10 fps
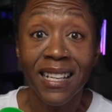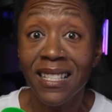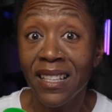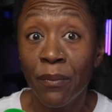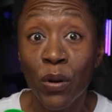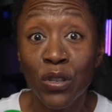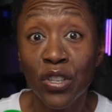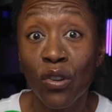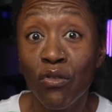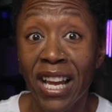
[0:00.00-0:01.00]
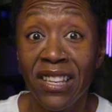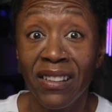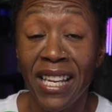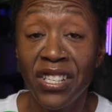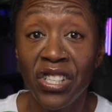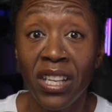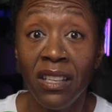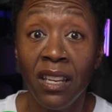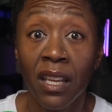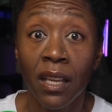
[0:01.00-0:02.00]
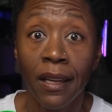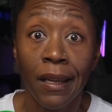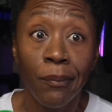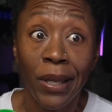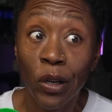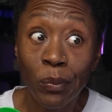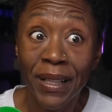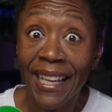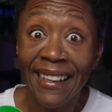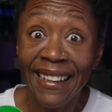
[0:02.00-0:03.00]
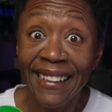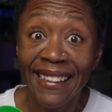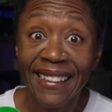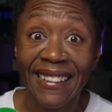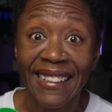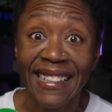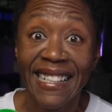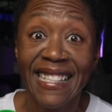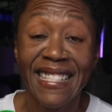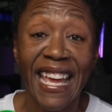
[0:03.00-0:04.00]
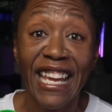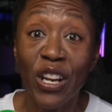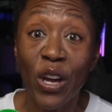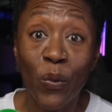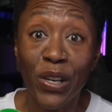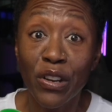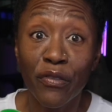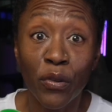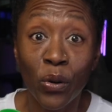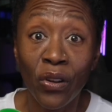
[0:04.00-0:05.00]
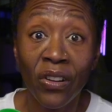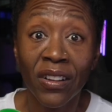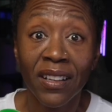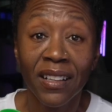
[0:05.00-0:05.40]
Is it emotional regulation, meal planning, saying no when you're full?